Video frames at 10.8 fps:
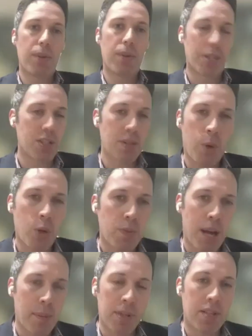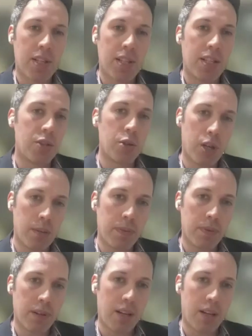about what's the most populous city in Europe,